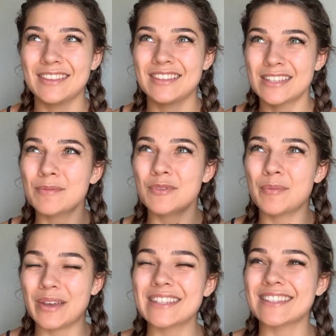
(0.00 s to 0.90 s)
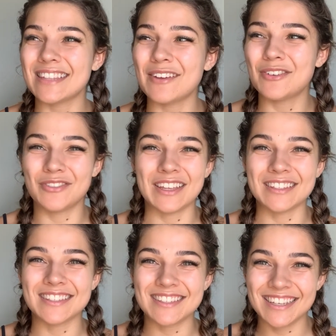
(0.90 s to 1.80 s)
Some of the best life
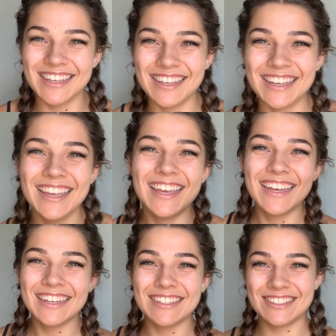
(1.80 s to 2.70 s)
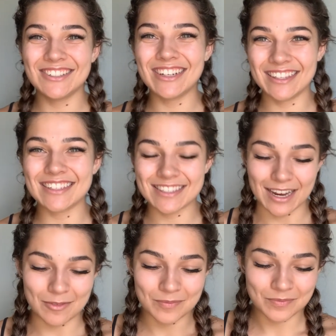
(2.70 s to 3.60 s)
events during this
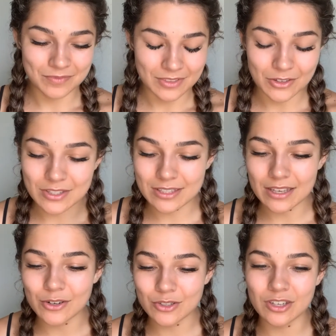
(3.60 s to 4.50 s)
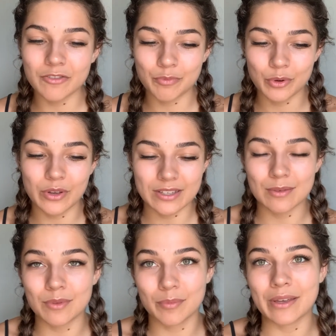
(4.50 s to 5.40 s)
time. There's this energy of brewing
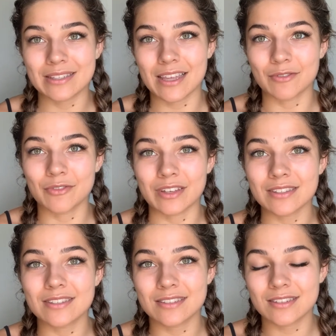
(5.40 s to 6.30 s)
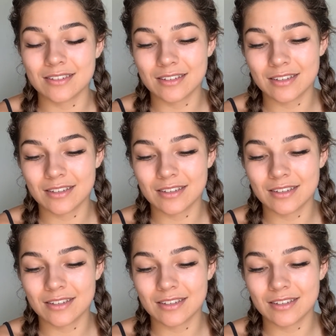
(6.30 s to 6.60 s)
some of the best life events